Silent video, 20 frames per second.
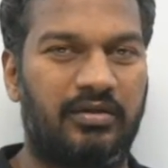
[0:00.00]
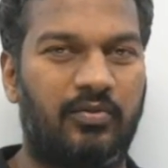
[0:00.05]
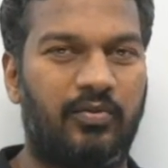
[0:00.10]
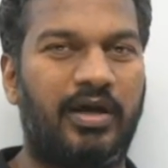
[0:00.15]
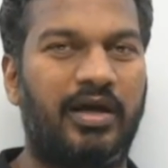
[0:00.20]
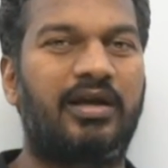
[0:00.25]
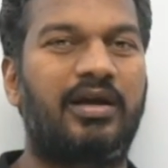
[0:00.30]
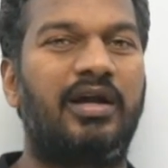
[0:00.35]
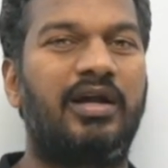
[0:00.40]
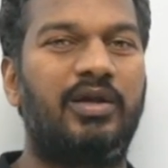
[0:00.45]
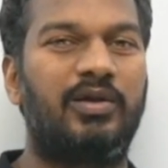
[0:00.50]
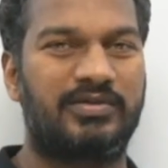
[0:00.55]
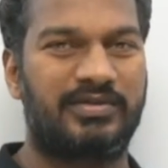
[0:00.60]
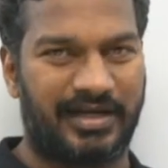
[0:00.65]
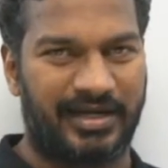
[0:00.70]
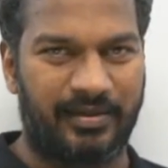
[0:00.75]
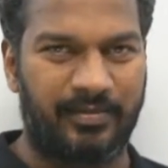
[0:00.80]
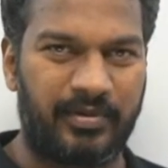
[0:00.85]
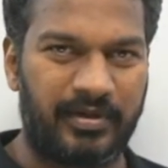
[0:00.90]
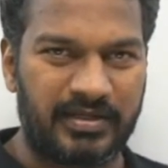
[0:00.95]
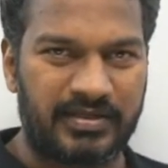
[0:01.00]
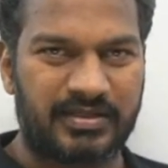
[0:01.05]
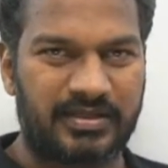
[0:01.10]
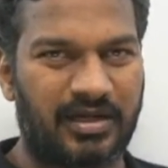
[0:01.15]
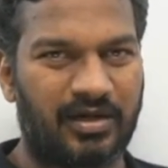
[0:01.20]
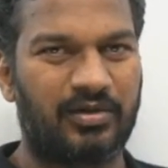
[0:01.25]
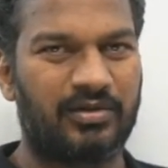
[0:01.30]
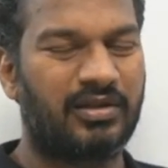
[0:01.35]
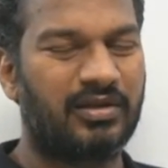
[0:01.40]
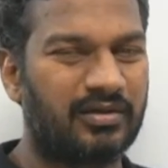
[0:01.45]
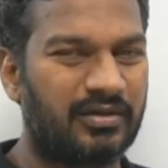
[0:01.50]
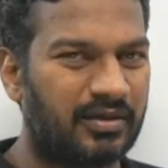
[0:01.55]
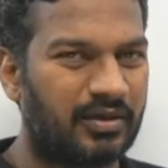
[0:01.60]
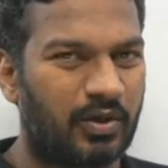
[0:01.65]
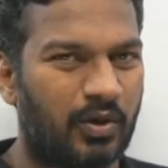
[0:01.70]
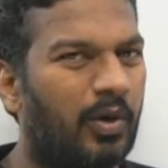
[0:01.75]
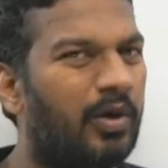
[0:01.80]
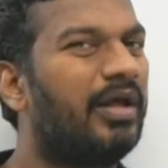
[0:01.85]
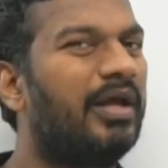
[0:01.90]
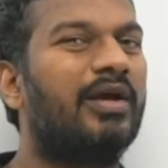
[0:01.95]
Why can't use libraries now? The
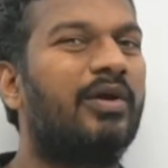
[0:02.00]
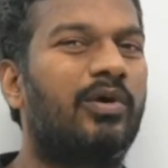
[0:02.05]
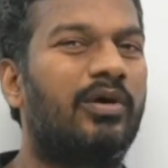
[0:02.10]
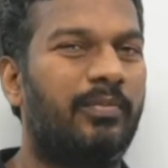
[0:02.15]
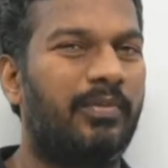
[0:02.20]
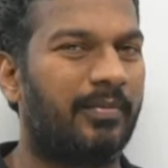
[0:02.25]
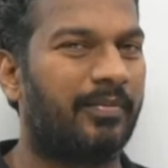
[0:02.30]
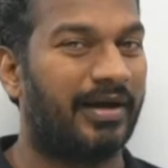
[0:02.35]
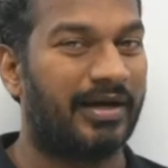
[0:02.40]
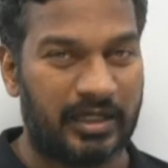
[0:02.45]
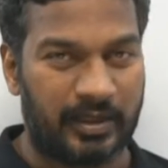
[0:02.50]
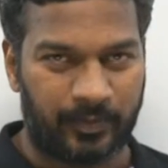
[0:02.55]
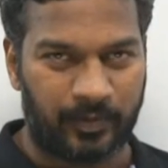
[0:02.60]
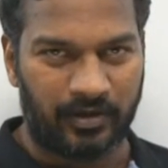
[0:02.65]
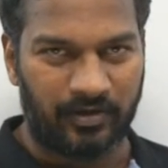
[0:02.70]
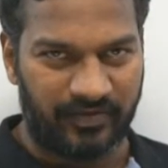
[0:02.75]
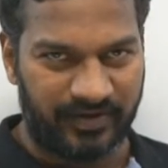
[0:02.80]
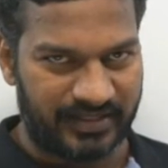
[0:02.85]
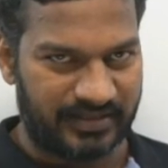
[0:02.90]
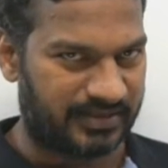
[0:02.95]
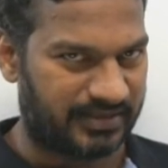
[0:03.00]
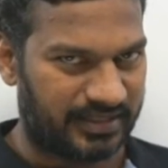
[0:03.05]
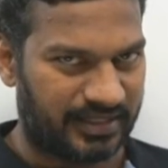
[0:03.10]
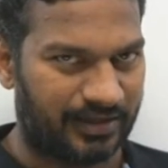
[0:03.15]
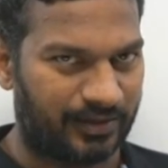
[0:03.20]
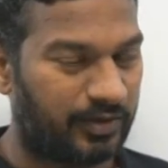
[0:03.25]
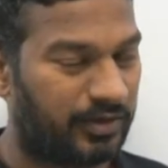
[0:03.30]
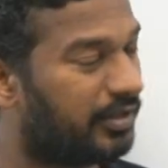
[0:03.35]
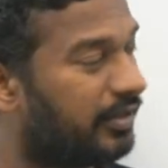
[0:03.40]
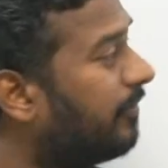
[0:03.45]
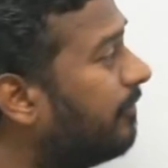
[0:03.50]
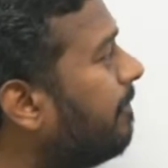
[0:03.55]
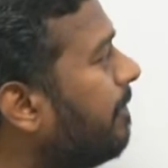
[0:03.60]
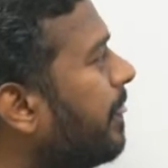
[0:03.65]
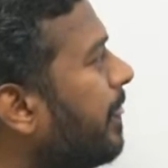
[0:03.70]
coding could be multiple ways now here.